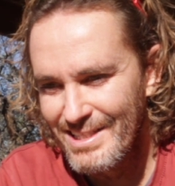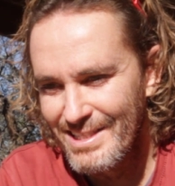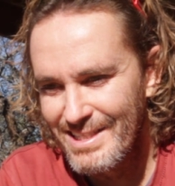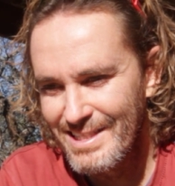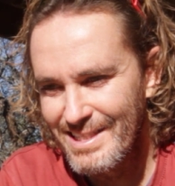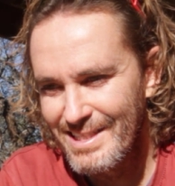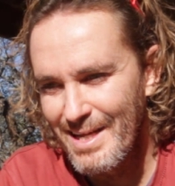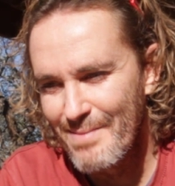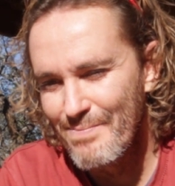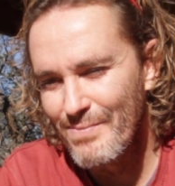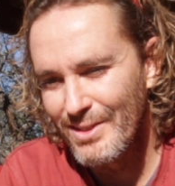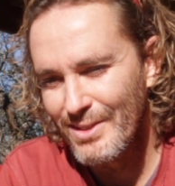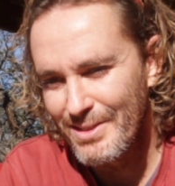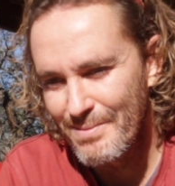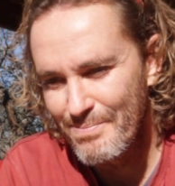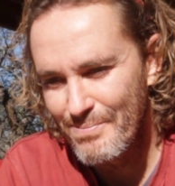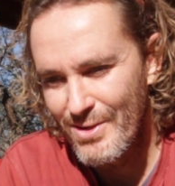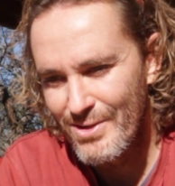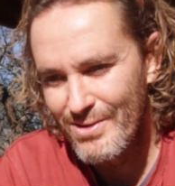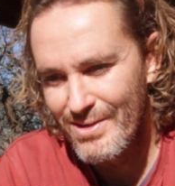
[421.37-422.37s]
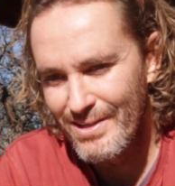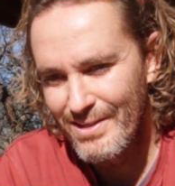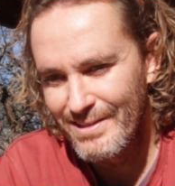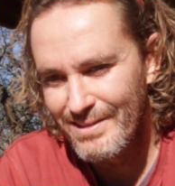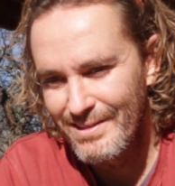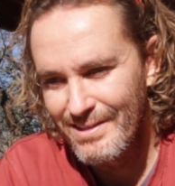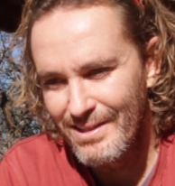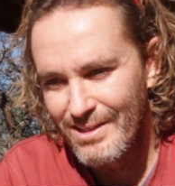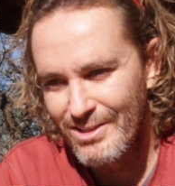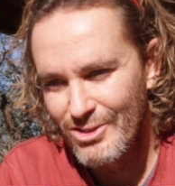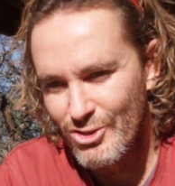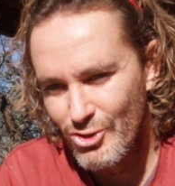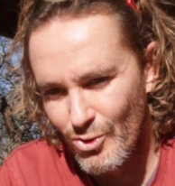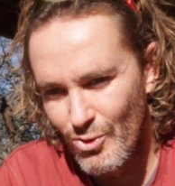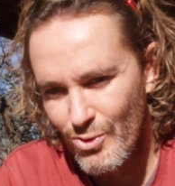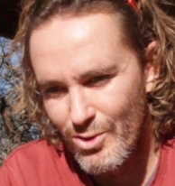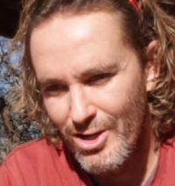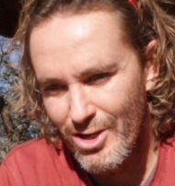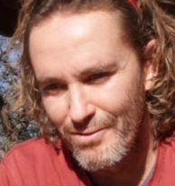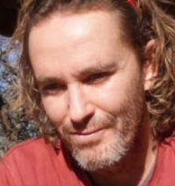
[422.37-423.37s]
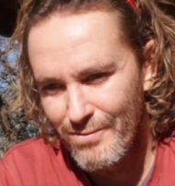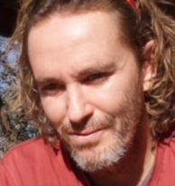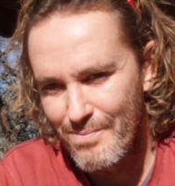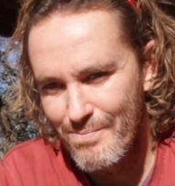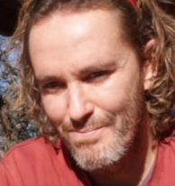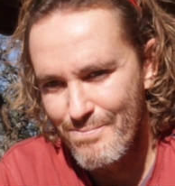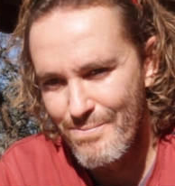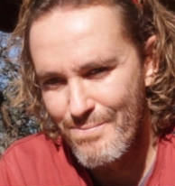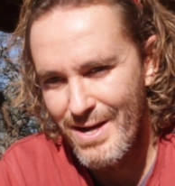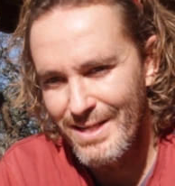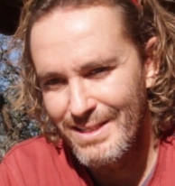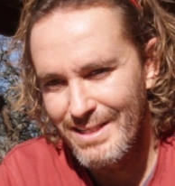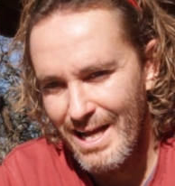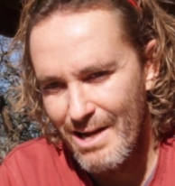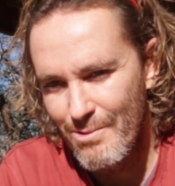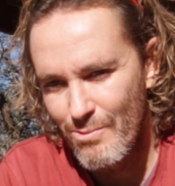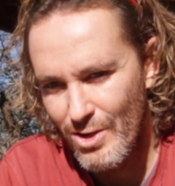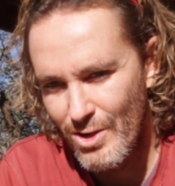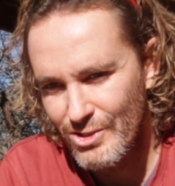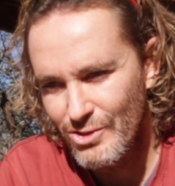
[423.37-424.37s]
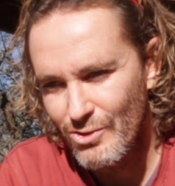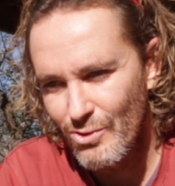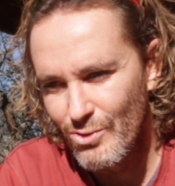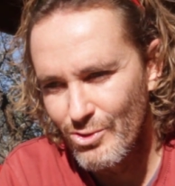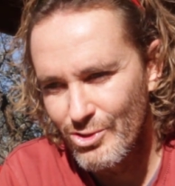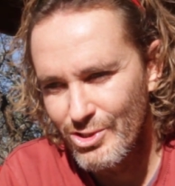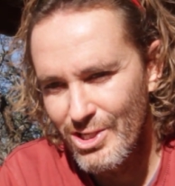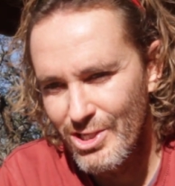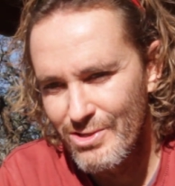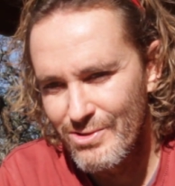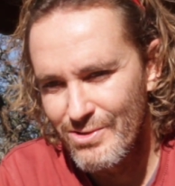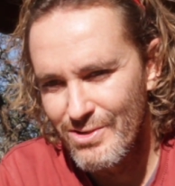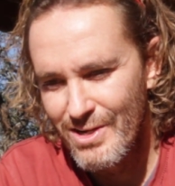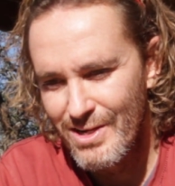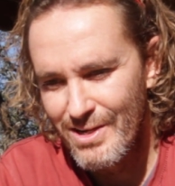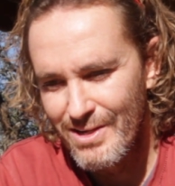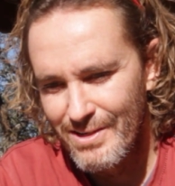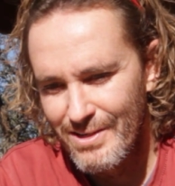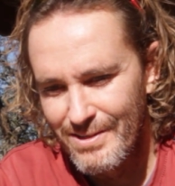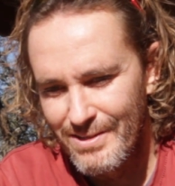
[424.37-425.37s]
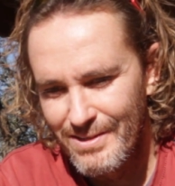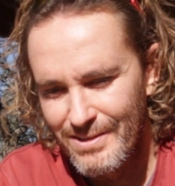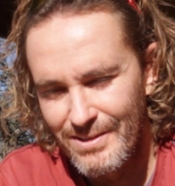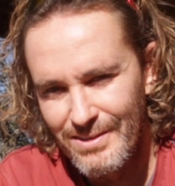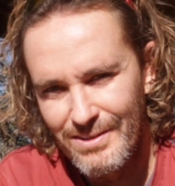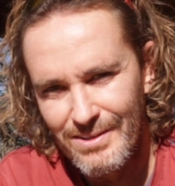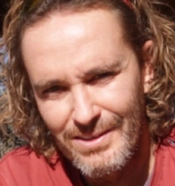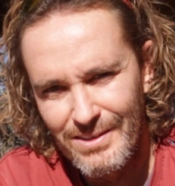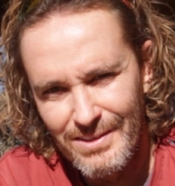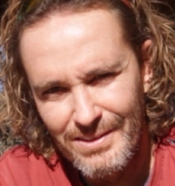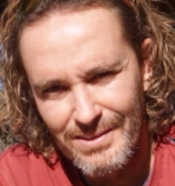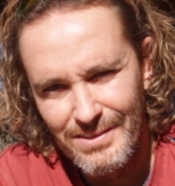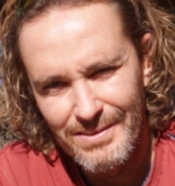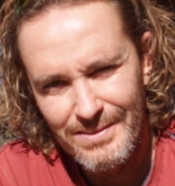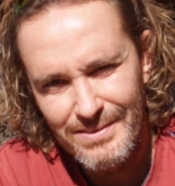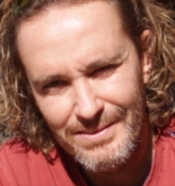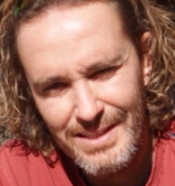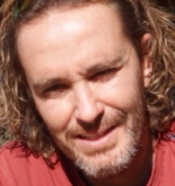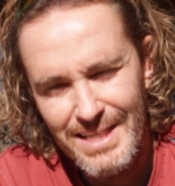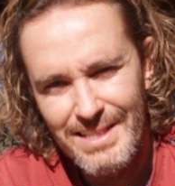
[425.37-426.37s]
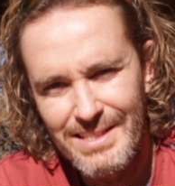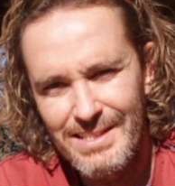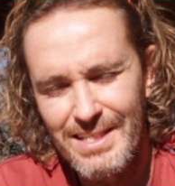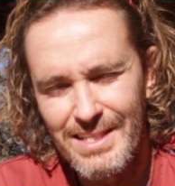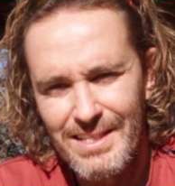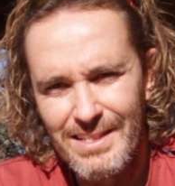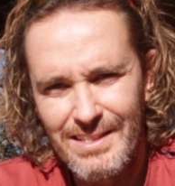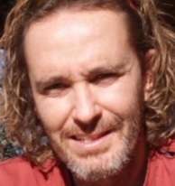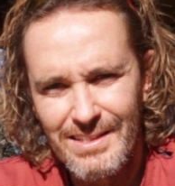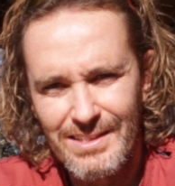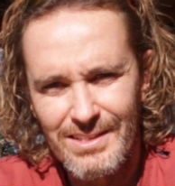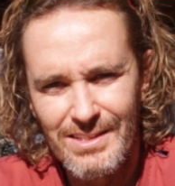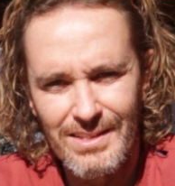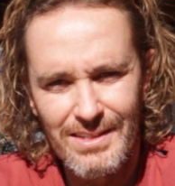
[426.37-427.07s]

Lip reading: stumbled upon it, sort of, but I was also testing